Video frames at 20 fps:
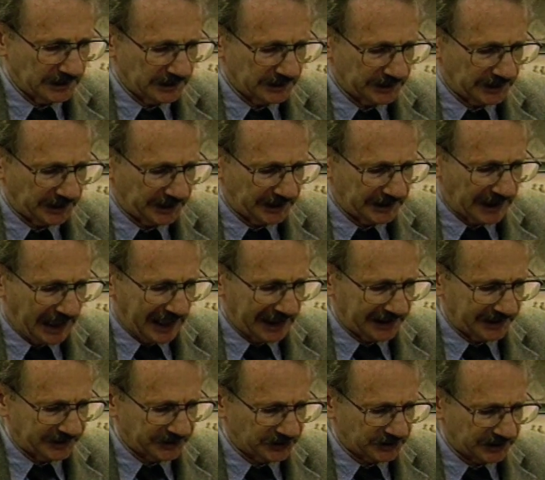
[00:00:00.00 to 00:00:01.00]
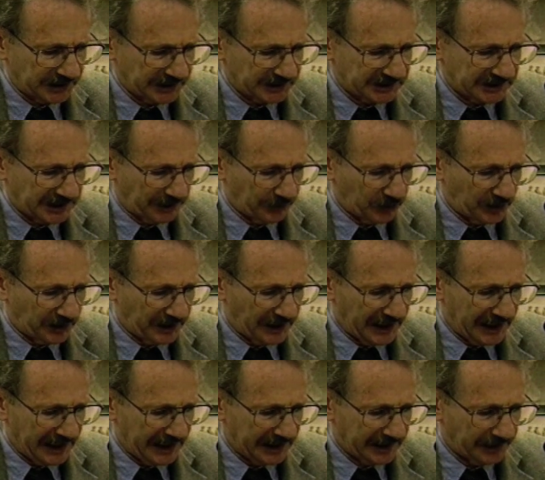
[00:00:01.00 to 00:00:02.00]
to the knowledge that somewhere
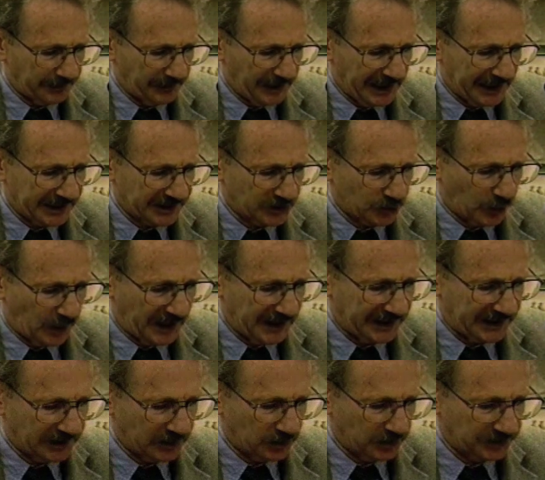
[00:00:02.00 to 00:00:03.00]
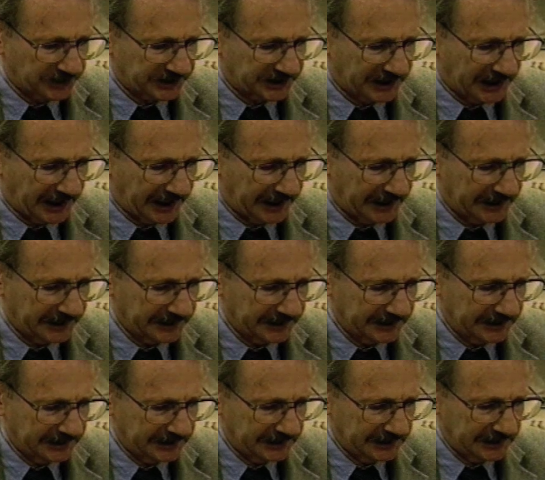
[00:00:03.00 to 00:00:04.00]
ahead a man is waiting who will say,
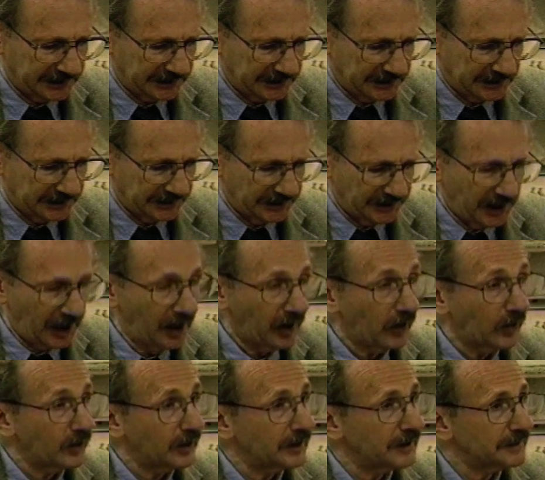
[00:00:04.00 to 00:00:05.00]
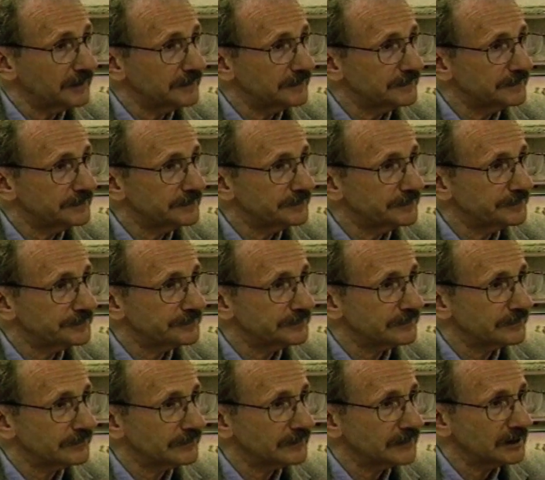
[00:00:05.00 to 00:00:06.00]
no,
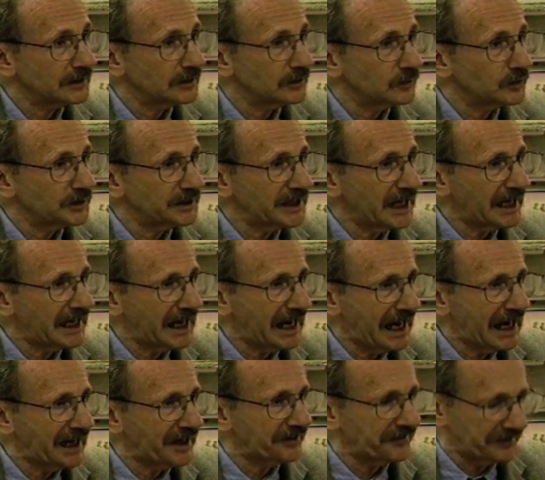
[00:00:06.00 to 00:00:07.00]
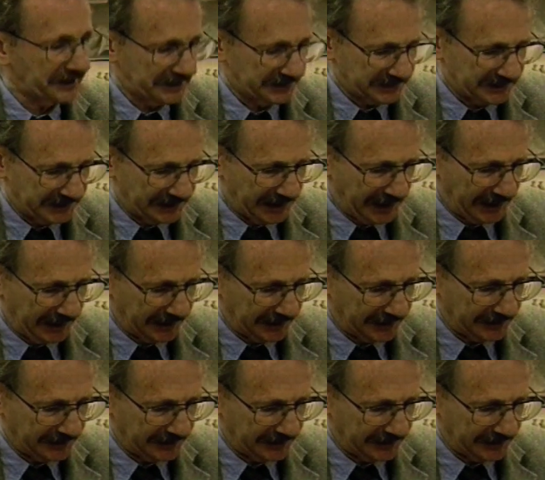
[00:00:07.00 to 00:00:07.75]
we're not hiring today.